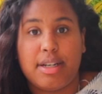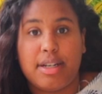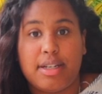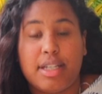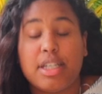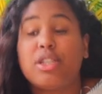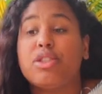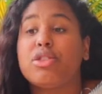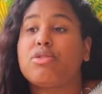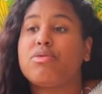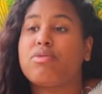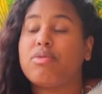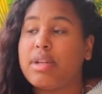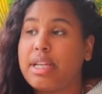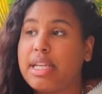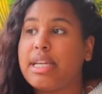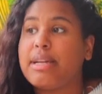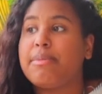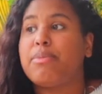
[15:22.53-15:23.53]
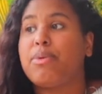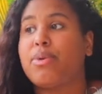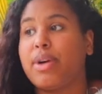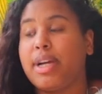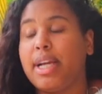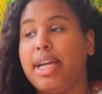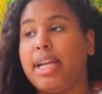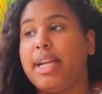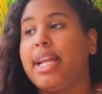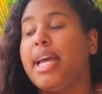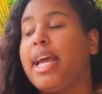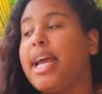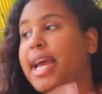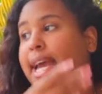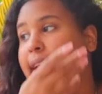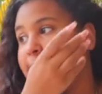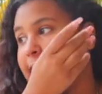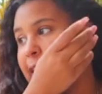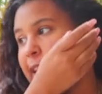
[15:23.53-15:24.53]
This is really important.
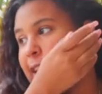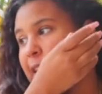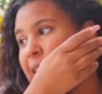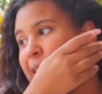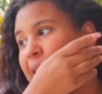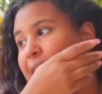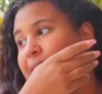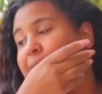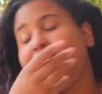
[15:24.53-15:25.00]
And